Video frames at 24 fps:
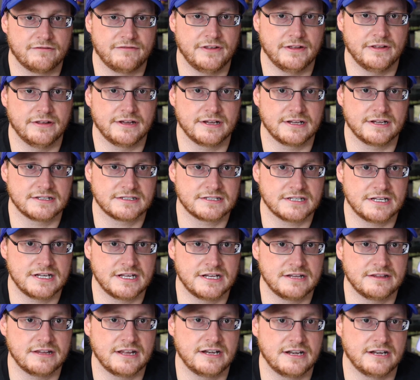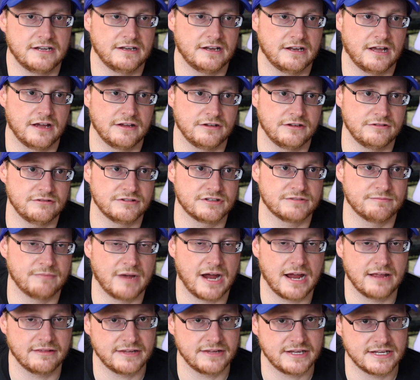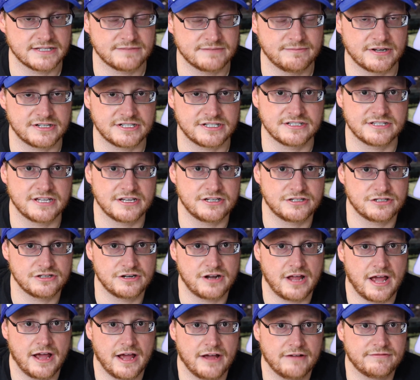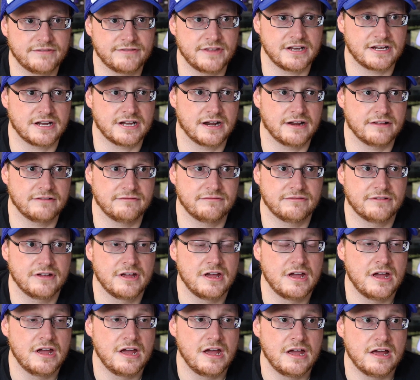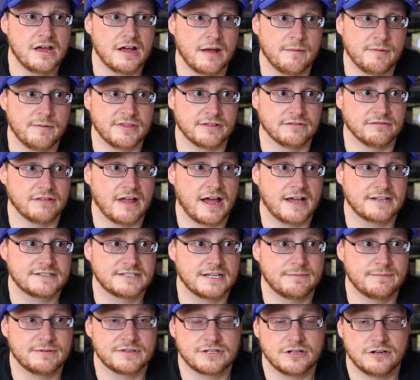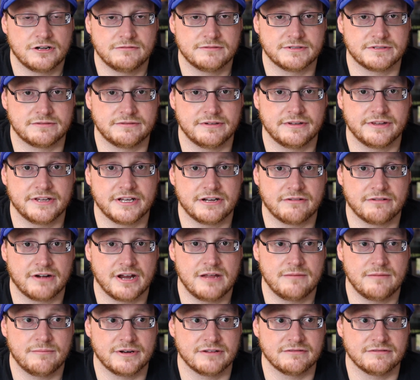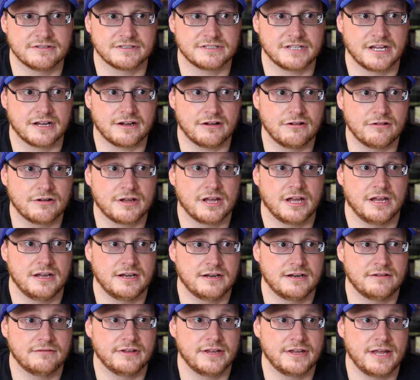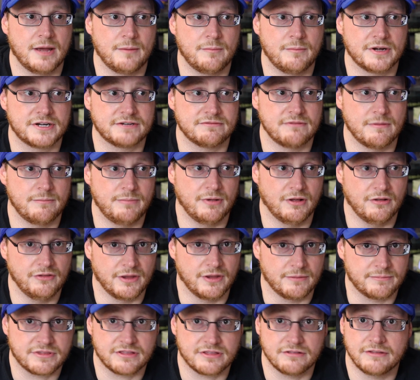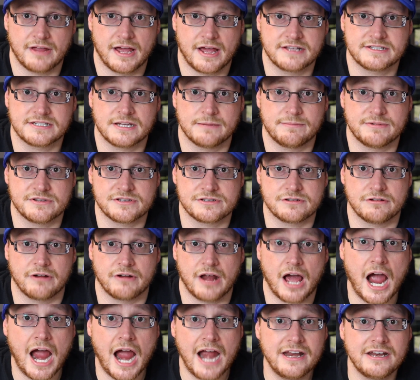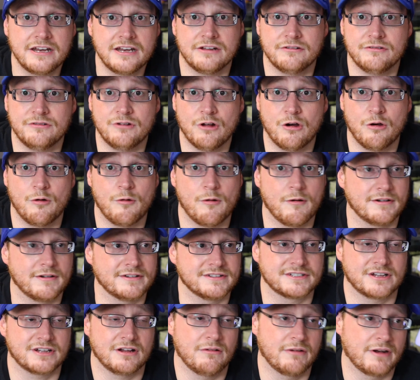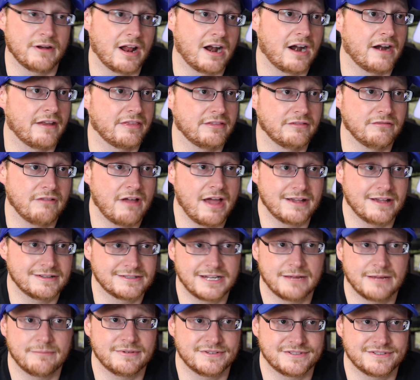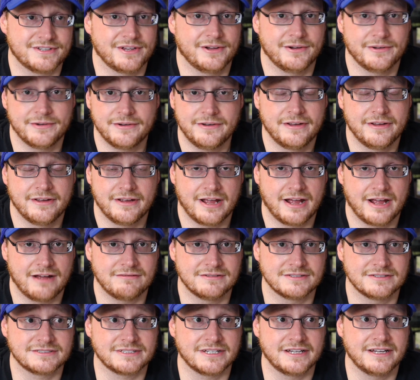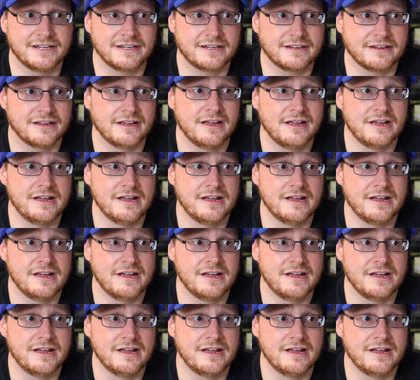feelings, and they did not use Miley as much as they should have. They kind of, I mean, the last episode was really great, but it was like, okay, you didn't really have much of a build up to the last episode. I didn't even know what was going on in the last episode. I was like,